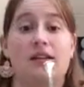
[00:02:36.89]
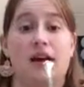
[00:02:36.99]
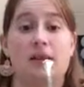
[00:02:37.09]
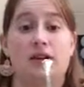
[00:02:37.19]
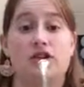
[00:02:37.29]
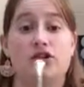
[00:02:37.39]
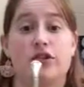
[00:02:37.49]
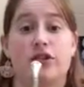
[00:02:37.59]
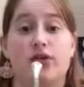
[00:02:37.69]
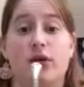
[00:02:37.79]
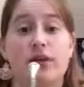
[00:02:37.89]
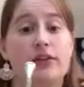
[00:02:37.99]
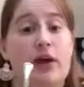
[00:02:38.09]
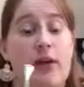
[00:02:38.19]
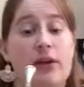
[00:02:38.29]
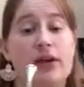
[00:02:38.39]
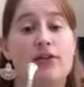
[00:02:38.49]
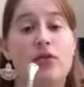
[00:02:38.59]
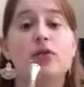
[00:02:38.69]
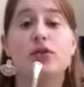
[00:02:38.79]
Time signature is 2/4, so I will
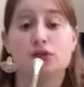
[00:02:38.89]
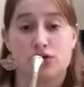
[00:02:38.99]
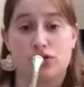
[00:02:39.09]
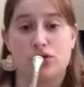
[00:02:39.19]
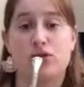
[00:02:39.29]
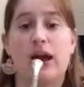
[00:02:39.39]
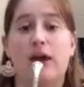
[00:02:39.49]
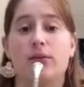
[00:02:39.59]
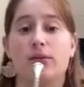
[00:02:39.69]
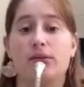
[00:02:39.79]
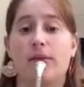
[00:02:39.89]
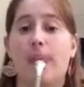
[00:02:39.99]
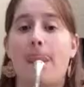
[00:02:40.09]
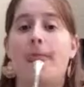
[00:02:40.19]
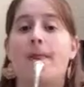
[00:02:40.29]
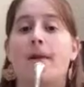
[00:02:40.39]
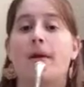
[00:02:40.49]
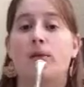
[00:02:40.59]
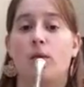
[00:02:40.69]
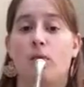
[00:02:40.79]
give you 2 counts.
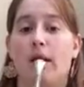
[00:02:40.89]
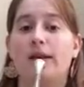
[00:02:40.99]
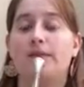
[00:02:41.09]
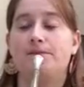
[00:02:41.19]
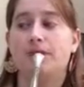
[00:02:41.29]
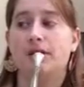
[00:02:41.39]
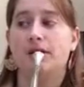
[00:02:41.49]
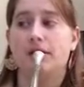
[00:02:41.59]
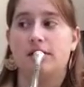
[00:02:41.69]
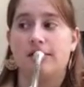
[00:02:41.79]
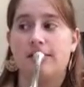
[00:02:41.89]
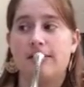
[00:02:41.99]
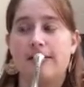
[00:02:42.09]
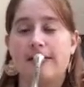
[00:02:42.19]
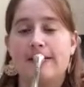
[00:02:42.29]
1, 2.